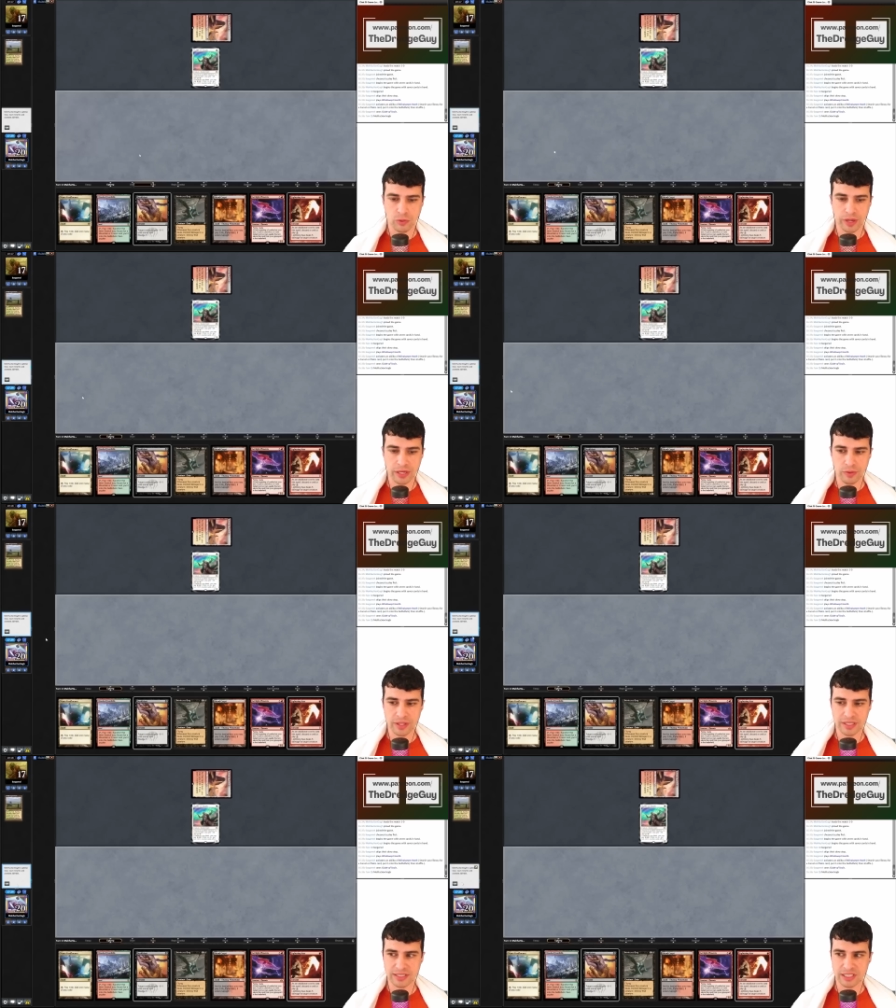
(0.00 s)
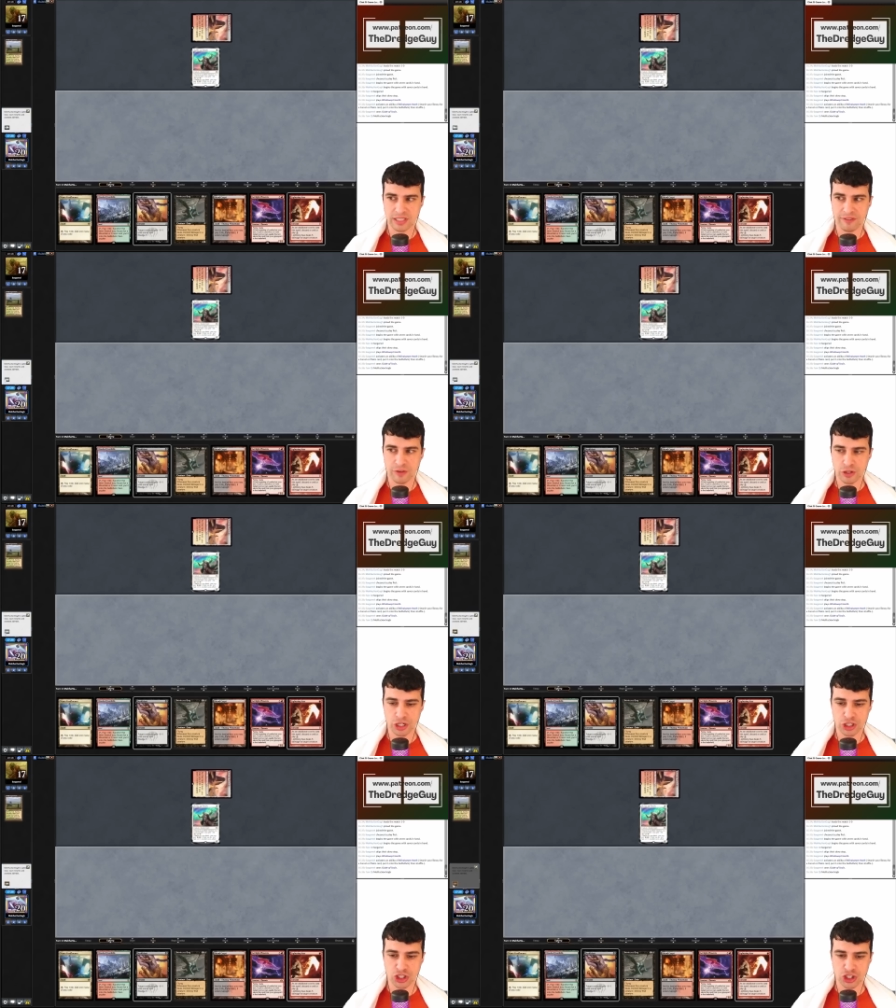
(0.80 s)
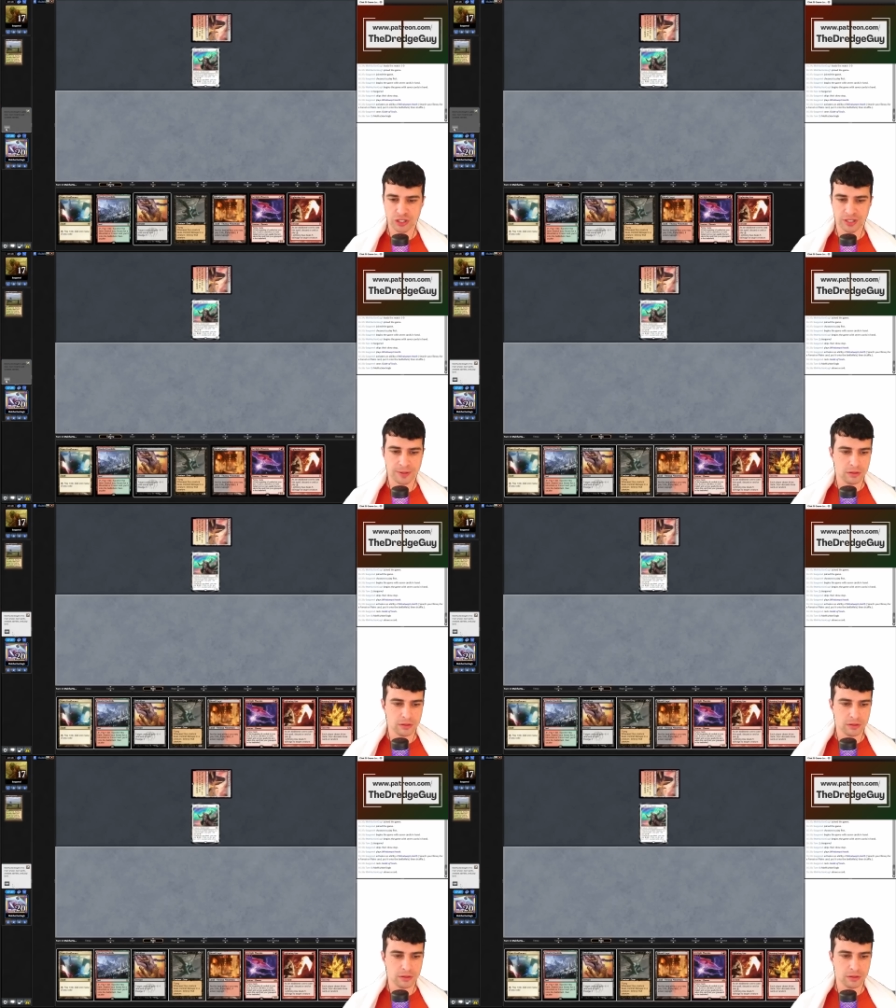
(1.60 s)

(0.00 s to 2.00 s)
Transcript: kill this for sure.